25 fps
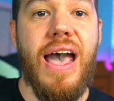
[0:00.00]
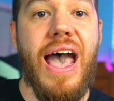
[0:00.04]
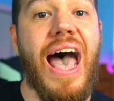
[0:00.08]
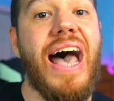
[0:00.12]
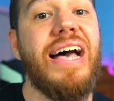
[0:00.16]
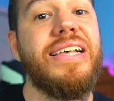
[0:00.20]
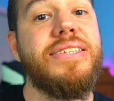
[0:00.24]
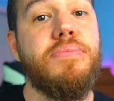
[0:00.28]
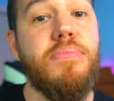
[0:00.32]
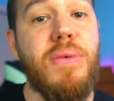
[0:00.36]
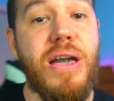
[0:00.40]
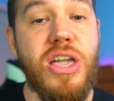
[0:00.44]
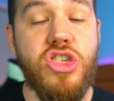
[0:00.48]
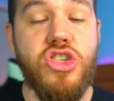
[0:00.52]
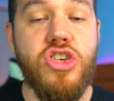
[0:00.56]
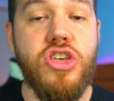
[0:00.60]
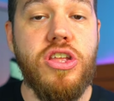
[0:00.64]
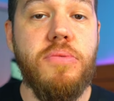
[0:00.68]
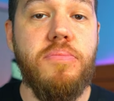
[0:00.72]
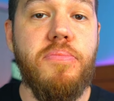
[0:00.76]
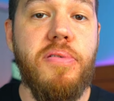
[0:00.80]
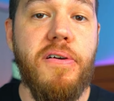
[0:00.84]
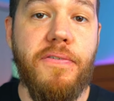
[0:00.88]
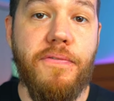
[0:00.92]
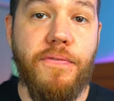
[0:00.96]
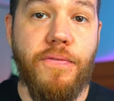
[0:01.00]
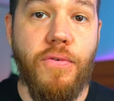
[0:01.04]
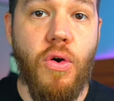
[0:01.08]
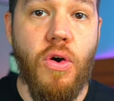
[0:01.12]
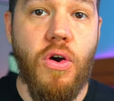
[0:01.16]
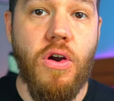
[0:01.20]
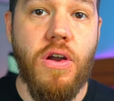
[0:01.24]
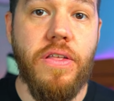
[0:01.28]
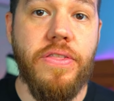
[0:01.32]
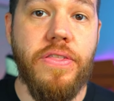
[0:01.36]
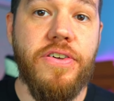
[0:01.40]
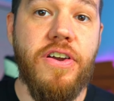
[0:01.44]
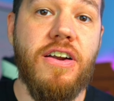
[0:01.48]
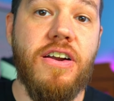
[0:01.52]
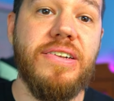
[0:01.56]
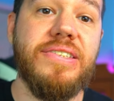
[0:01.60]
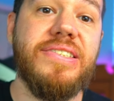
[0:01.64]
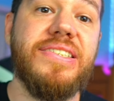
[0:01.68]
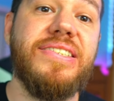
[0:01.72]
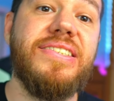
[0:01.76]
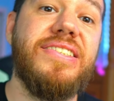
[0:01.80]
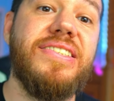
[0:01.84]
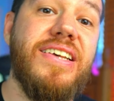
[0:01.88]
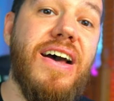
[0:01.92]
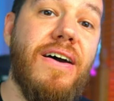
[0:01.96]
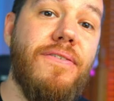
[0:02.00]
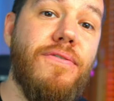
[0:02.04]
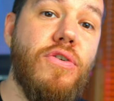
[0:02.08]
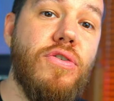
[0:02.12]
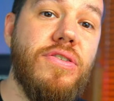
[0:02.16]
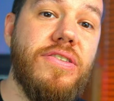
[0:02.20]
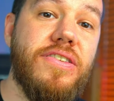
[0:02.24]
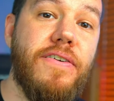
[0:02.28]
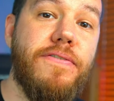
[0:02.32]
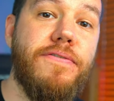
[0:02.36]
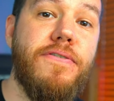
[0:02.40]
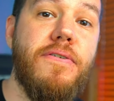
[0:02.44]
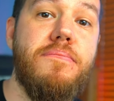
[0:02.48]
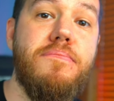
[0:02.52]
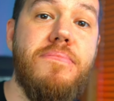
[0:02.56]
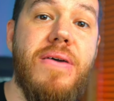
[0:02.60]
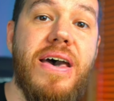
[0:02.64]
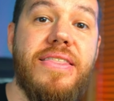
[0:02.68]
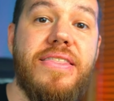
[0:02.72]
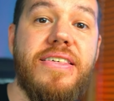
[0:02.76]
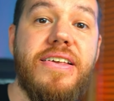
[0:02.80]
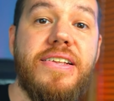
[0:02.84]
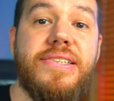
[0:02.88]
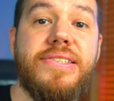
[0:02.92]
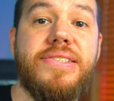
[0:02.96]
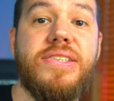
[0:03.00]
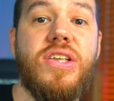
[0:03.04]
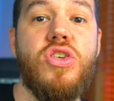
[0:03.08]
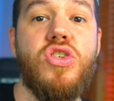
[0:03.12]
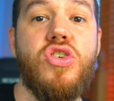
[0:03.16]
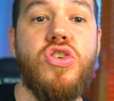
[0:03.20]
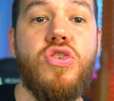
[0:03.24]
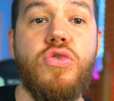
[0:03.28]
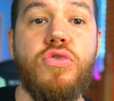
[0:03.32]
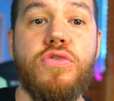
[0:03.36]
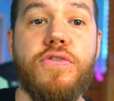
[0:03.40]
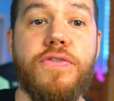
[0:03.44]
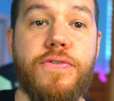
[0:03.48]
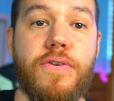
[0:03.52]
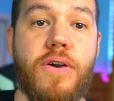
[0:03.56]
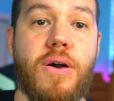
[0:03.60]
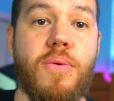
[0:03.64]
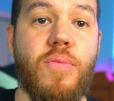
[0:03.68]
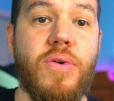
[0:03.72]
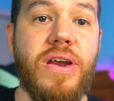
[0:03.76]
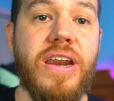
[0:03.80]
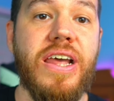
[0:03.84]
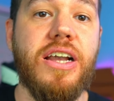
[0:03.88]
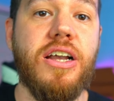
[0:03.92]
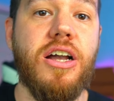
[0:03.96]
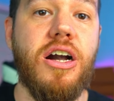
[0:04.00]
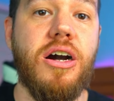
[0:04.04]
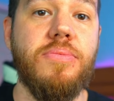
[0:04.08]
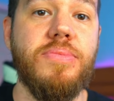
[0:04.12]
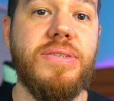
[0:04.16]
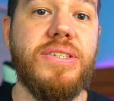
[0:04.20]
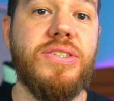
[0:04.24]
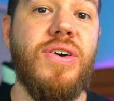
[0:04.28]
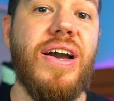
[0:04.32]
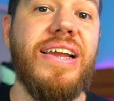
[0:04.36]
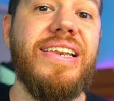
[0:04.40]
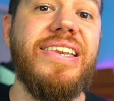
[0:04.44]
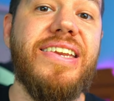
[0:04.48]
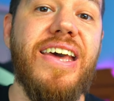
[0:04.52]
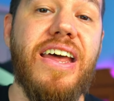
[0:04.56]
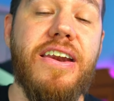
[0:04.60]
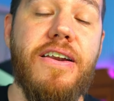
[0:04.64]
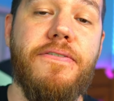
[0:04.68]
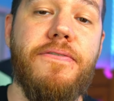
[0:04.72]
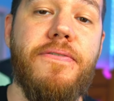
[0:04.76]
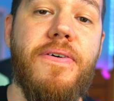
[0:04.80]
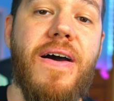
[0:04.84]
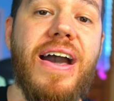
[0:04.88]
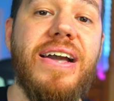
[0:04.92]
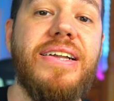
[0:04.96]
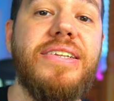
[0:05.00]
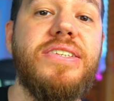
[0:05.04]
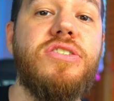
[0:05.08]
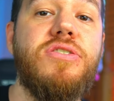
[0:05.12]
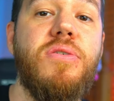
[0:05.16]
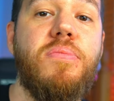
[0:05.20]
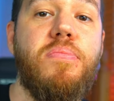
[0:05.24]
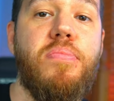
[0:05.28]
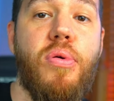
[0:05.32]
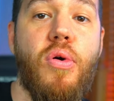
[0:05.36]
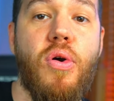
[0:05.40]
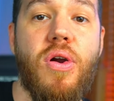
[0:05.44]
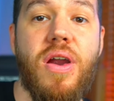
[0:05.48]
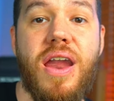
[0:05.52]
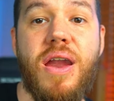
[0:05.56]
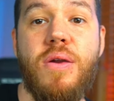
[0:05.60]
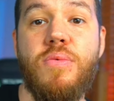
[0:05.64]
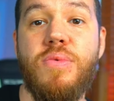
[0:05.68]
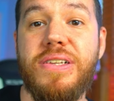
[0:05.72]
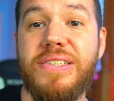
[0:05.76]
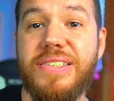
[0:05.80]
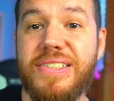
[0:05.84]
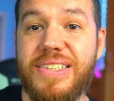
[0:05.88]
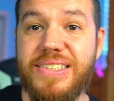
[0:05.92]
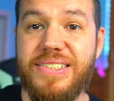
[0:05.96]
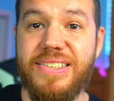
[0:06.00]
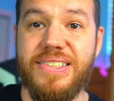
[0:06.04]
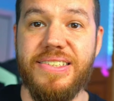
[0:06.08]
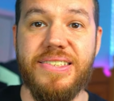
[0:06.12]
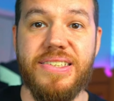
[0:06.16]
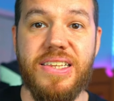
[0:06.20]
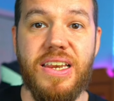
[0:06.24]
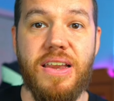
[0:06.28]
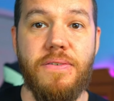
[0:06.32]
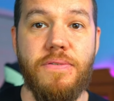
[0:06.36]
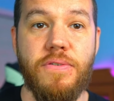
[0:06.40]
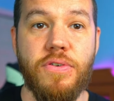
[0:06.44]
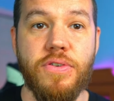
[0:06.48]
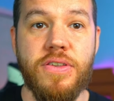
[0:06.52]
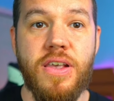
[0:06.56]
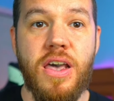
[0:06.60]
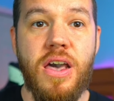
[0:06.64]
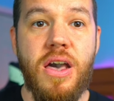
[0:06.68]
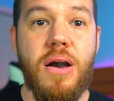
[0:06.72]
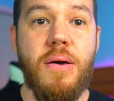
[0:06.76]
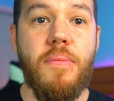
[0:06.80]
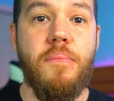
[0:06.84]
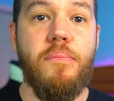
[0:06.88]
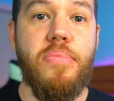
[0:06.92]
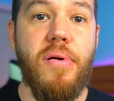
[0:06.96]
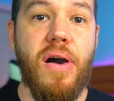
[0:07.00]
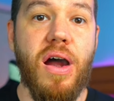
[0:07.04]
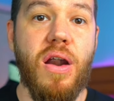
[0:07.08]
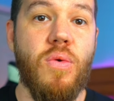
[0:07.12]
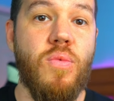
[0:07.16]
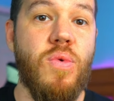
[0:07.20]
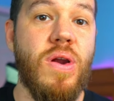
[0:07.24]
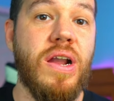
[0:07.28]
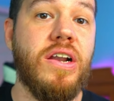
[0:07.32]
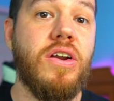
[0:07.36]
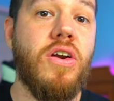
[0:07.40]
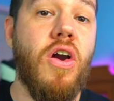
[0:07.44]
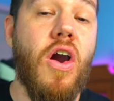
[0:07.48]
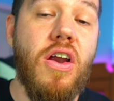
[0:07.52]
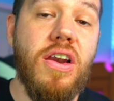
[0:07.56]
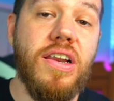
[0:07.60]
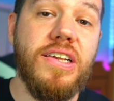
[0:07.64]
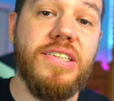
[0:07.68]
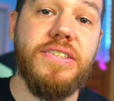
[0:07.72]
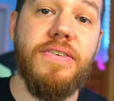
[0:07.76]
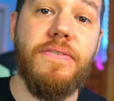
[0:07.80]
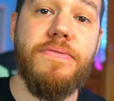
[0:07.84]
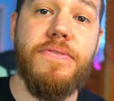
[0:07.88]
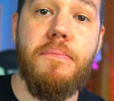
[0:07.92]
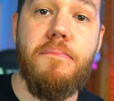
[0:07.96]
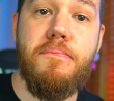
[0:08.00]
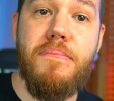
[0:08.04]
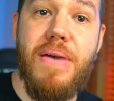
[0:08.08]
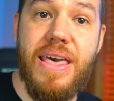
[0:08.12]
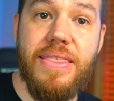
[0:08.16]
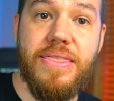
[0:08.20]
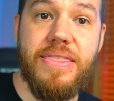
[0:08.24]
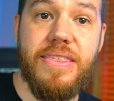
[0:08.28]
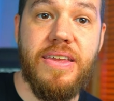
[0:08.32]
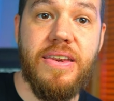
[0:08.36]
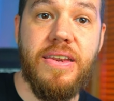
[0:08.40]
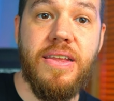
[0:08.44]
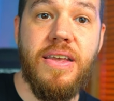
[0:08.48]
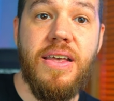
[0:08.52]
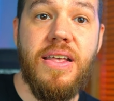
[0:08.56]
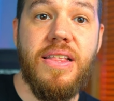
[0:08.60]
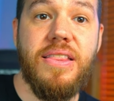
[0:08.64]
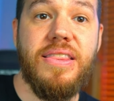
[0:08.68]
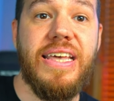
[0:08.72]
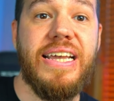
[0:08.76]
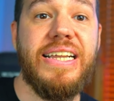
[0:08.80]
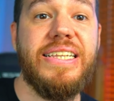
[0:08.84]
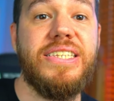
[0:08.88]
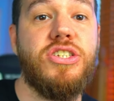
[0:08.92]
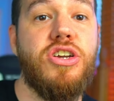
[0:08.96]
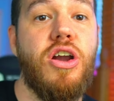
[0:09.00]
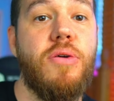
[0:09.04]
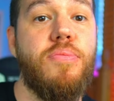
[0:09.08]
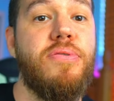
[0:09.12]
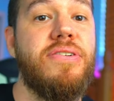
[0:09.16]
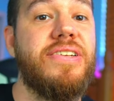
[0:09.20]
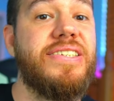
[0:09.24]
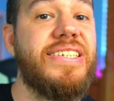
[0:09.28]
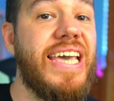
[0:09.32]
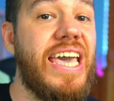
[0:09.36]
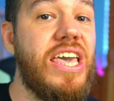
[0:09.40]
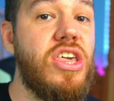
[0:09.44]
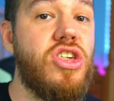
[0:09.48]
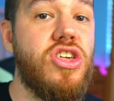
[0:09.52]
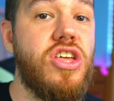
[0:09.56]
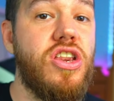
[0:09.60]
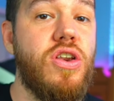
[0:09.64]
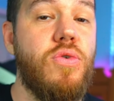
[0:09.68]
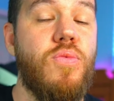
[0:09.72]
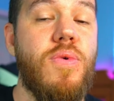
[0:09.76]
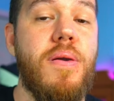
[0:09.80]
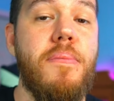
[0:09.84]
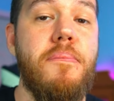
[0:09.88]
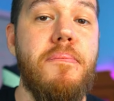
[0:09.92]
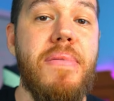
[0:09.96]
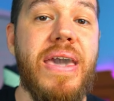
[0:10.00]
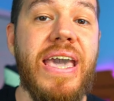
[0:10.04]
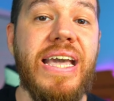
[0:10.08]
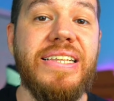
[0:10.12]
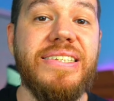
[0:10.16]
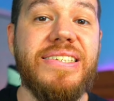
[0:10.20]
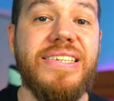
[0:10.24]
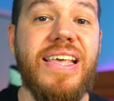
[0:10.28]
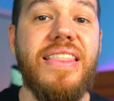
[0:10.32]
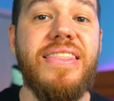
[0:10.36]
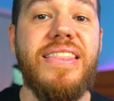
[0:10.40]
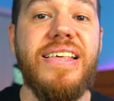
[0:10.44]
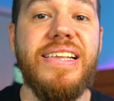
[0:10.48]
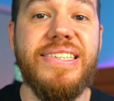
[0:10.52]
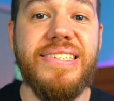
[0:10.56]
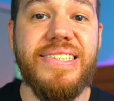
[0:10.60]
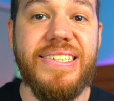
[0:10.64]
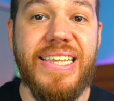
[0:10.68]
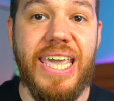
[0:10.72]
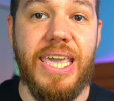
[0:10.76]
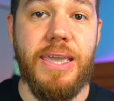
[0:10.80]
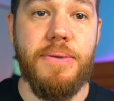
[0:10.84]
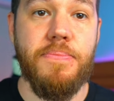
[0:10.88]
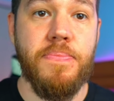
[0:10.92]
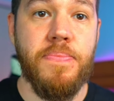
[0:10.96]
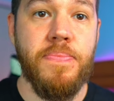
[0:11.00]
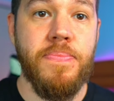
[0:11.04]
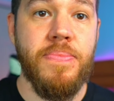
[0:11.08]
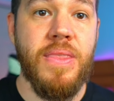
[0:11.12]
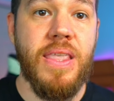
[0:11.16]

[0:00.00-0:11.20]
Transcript: As mentioned before, there are several different methods to choose from when it comes to identifying support and resistance levels, but regardless of the method, the interpretation remains the same.